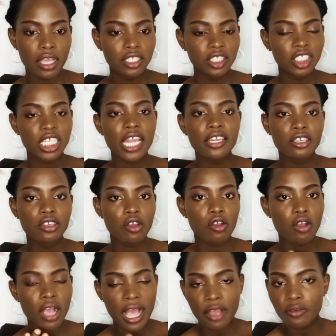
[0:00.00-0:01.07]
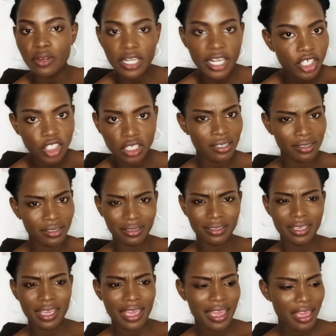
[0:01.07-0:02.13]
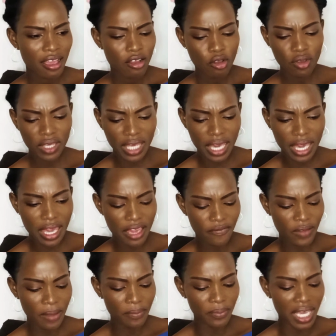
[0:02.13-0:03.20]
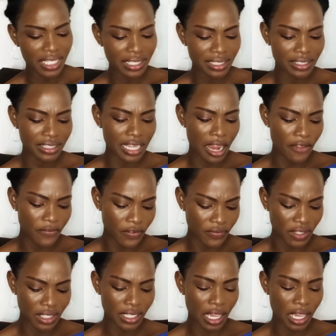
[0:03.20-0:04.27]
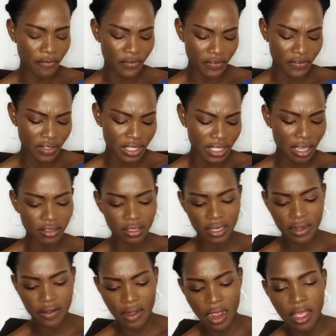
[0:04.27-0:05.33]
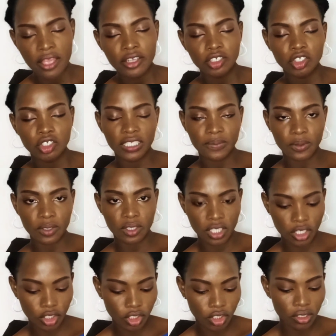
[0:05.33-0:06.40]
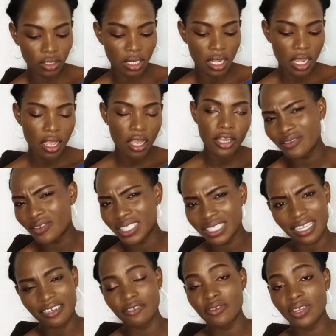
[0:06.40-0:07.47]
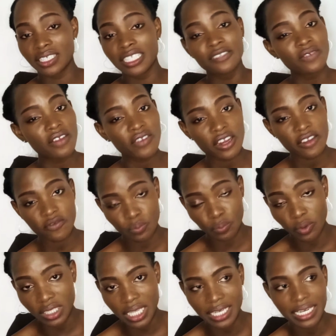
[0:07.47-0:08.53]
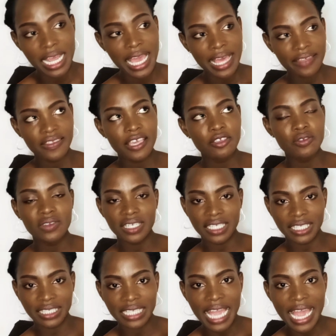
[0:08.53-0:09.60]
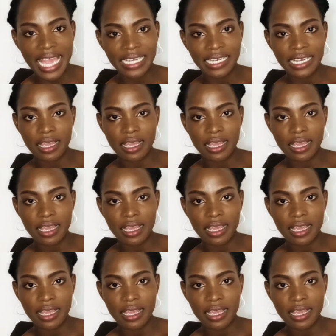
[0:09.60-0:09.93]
check your calculations. Okay, if I'm getting this guy 50,000 naira, transportation, the rest is very, very important. Then you decide,